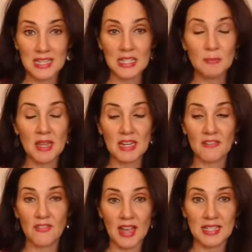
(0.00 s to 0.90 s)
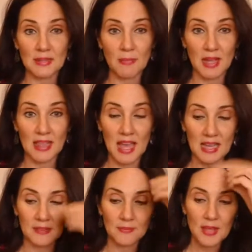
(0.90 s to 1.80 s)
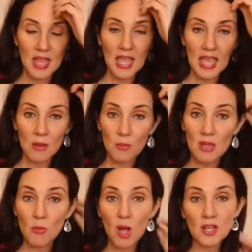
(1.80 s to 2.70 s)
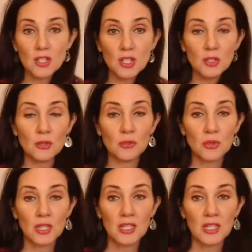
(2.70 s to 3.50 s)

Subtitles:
is being affected by that. And we want to